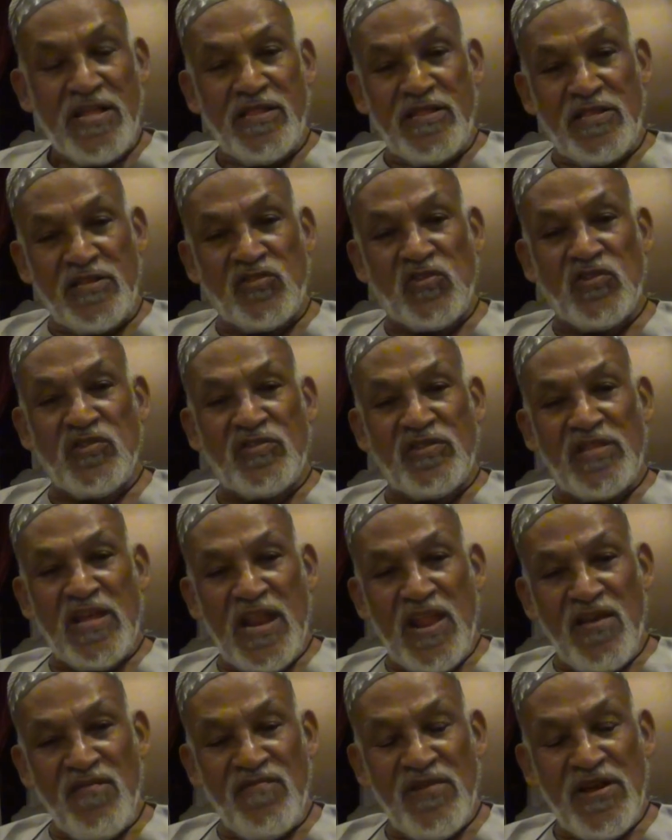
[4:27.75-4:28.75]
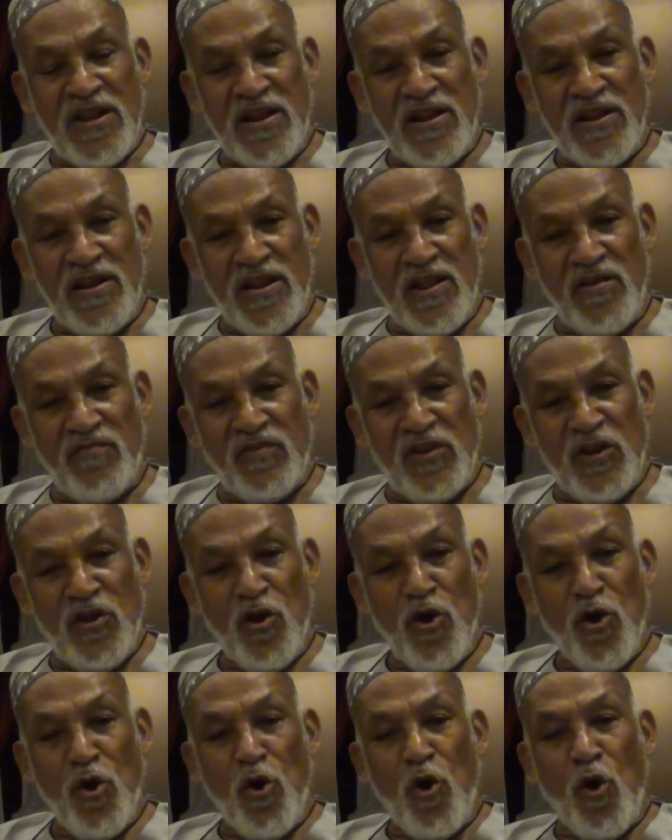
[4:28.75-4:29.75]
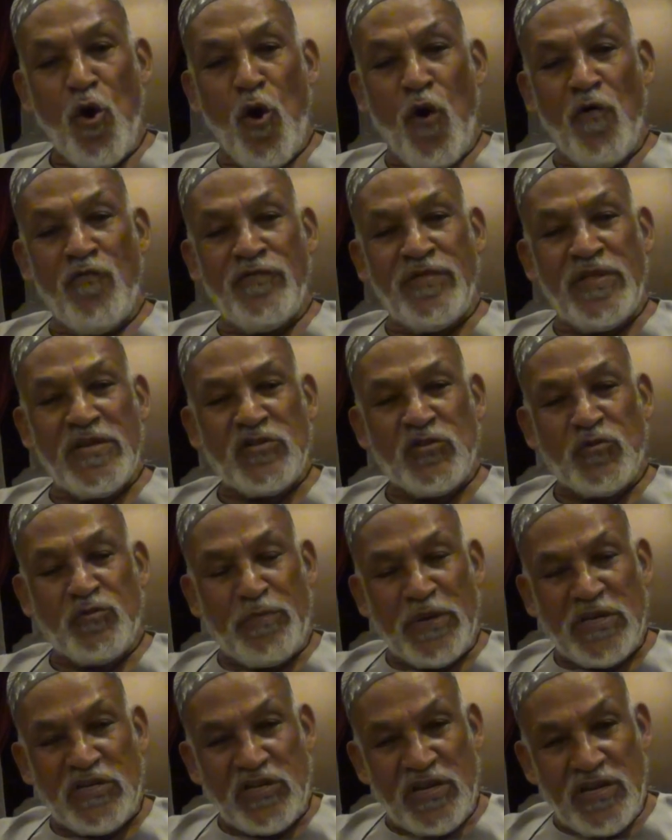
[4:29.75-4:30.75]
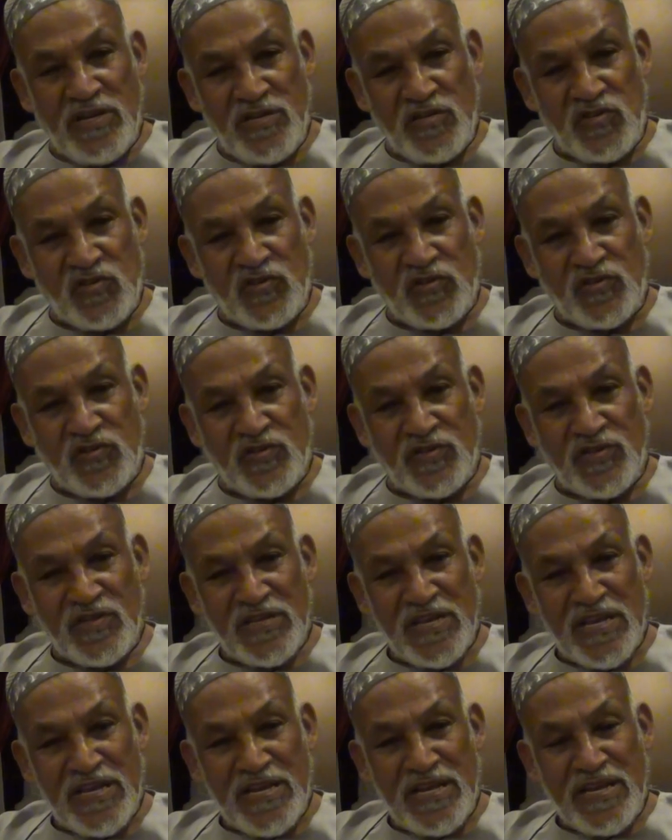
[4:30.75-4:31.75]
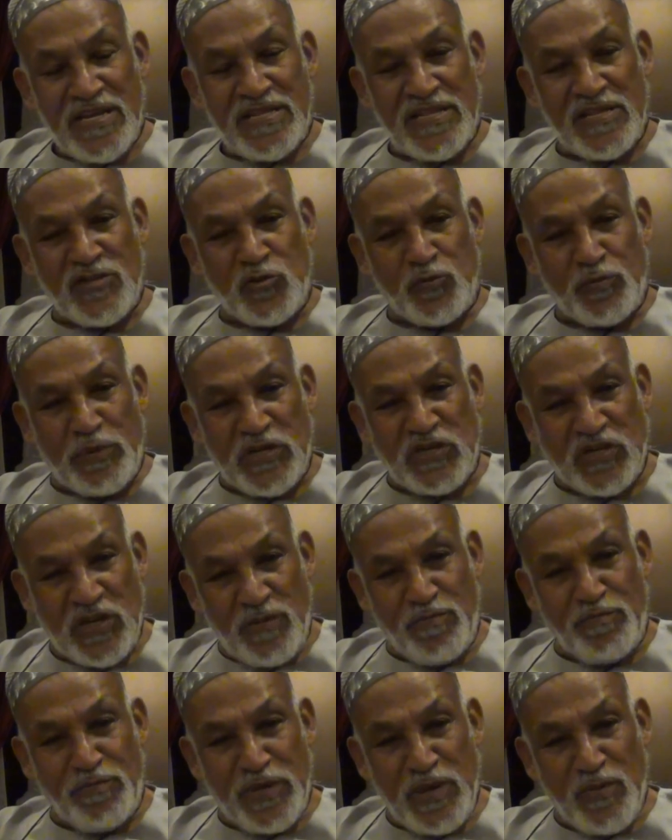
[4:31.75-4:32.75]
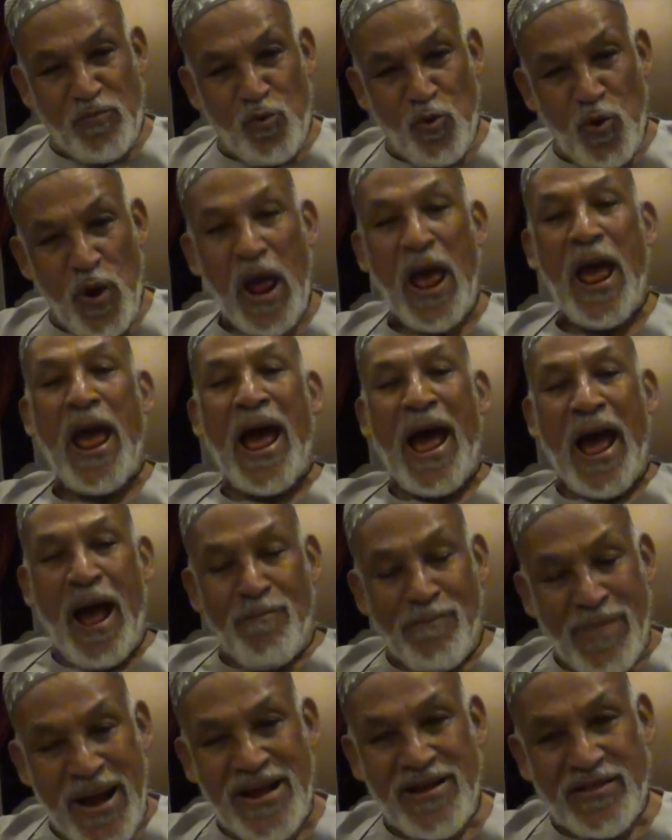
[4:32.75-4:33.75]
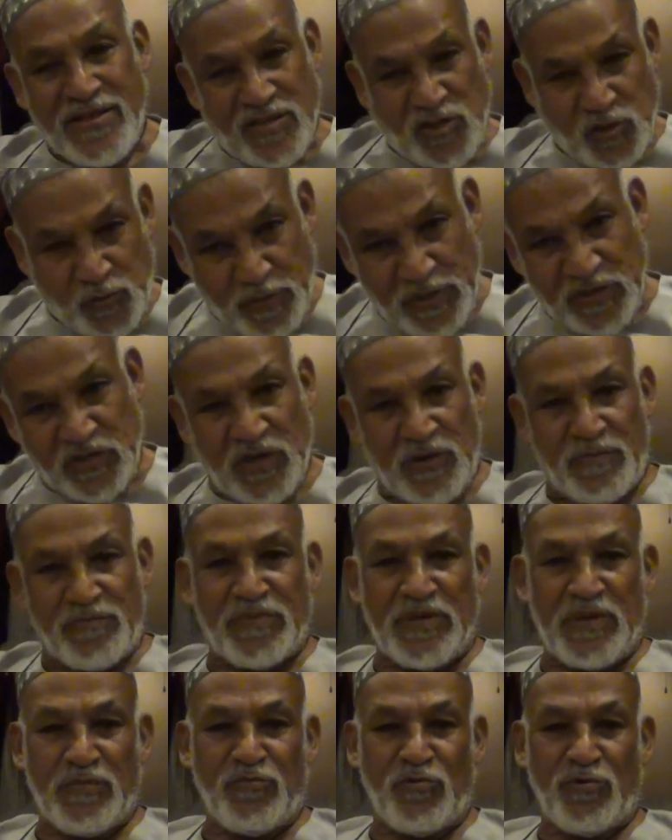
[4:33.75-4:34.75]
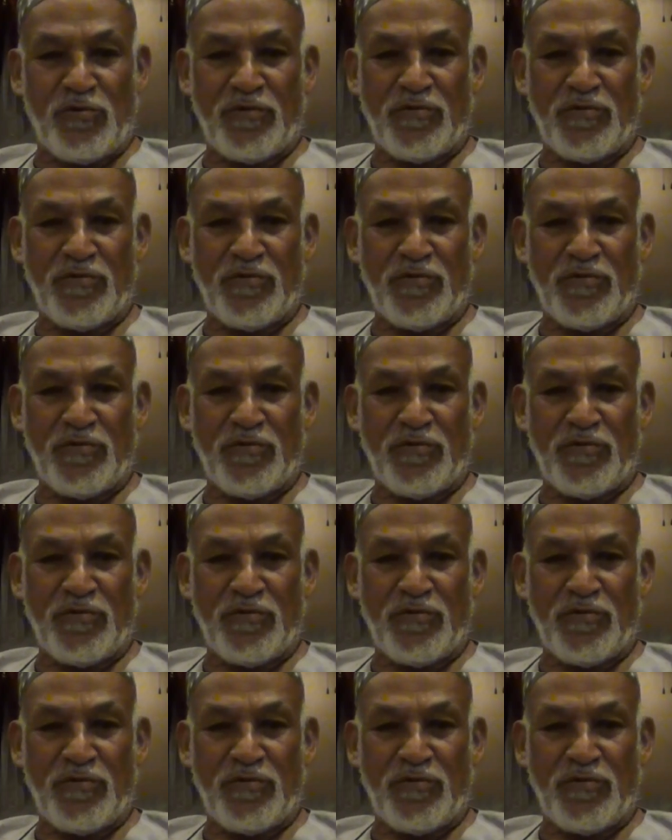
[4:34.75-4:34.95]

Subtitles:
This is the level of the specialists, the special people among the special people.